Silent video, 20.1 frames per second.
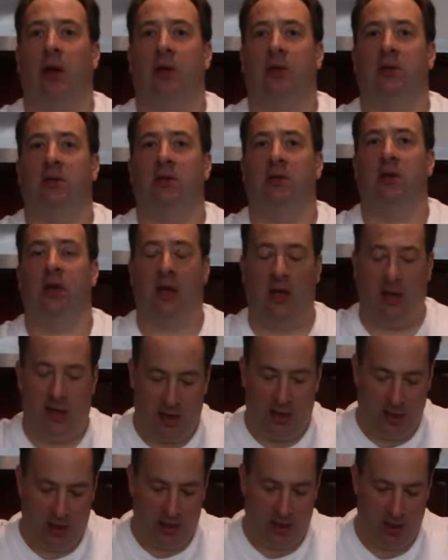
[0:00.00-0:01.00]
It's sticky
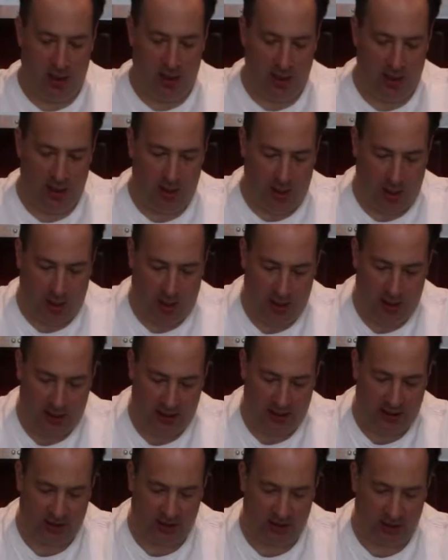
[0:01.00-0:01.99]
and it
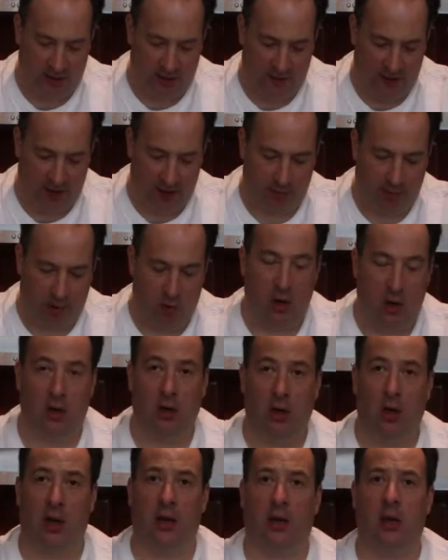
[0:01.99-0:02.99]
doesn't develop quite
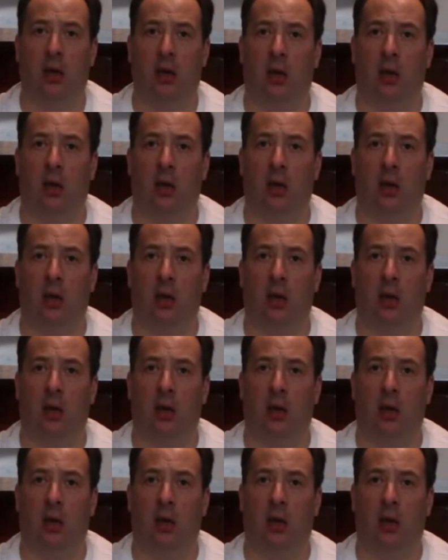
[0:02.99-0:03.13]
like